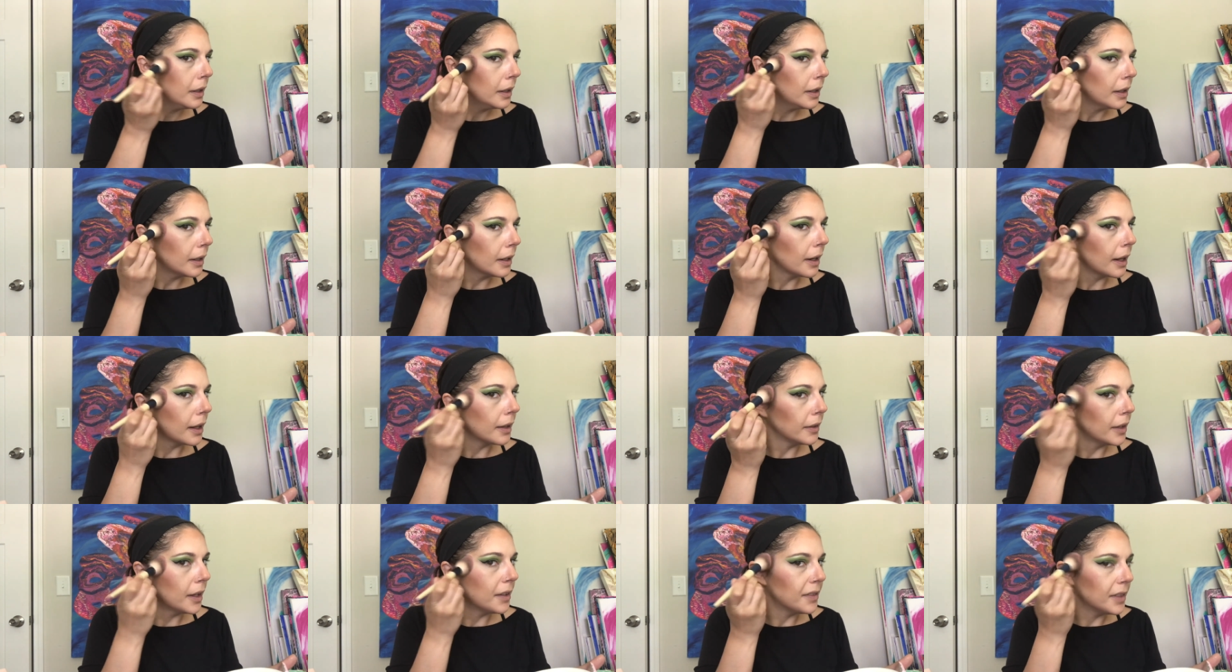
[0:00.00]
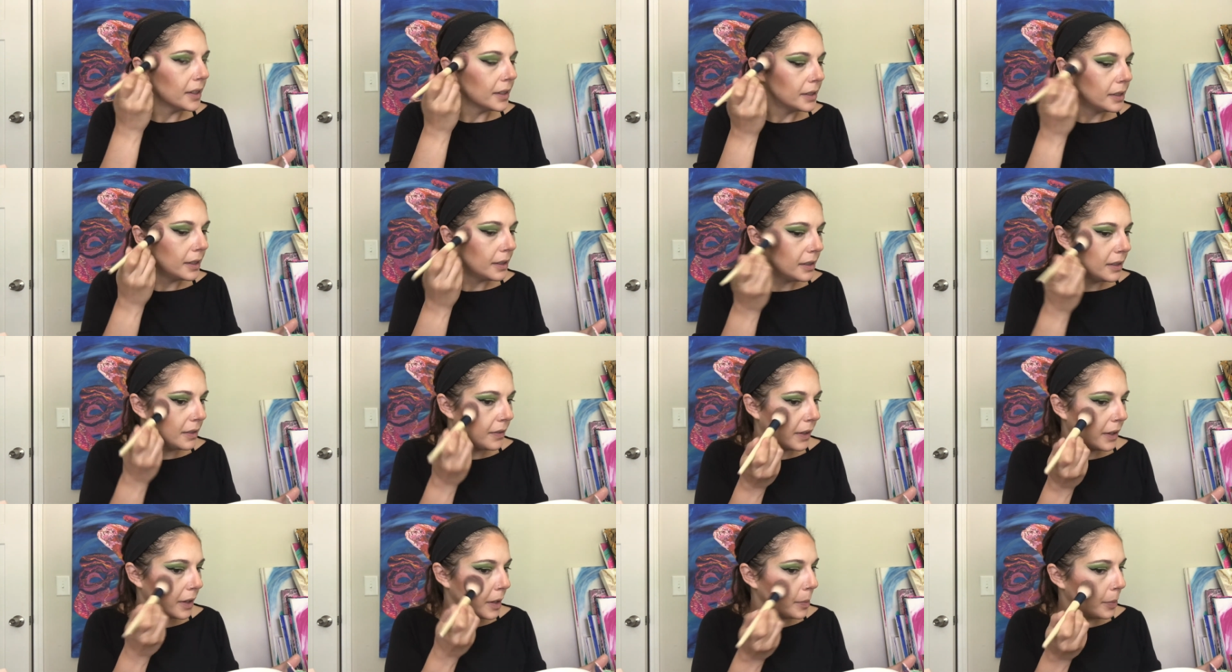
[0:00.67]
And I love this. It's a
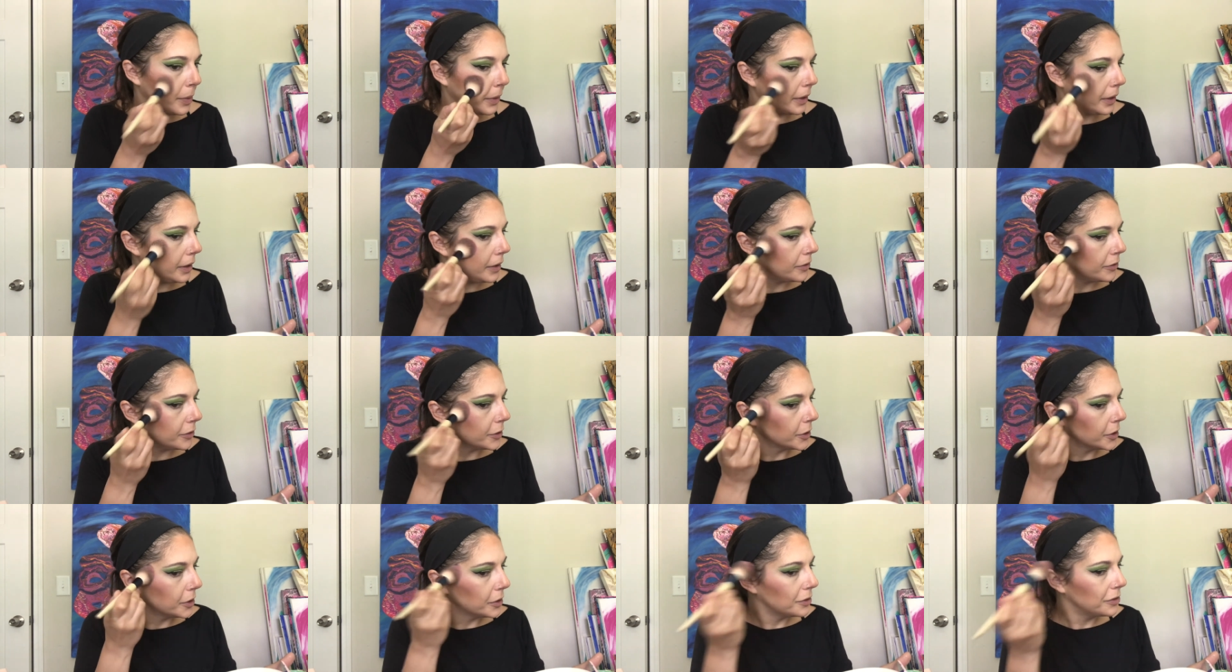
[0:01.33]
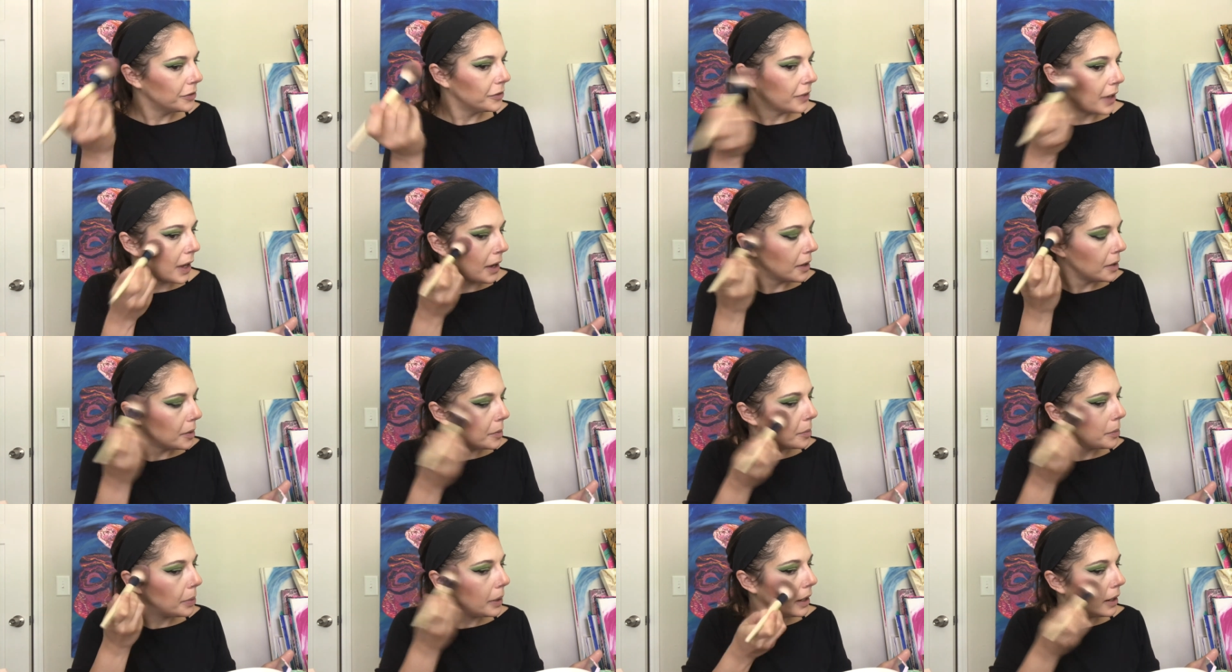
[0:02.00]
very playful,
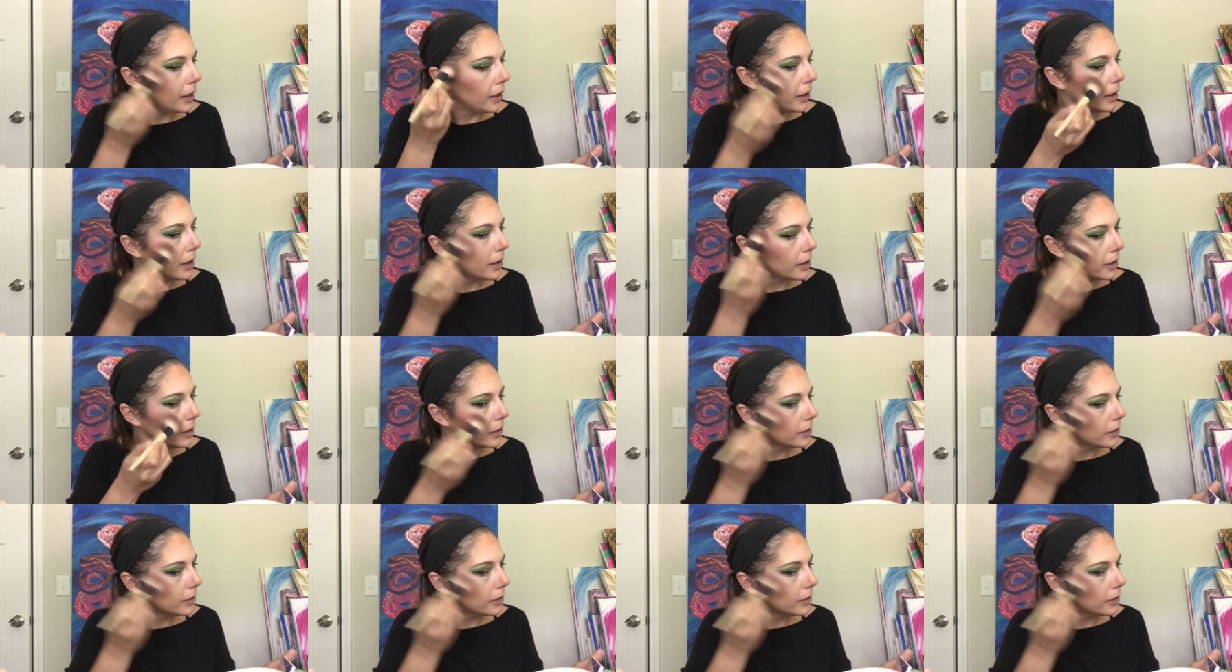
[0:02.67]
fun pink.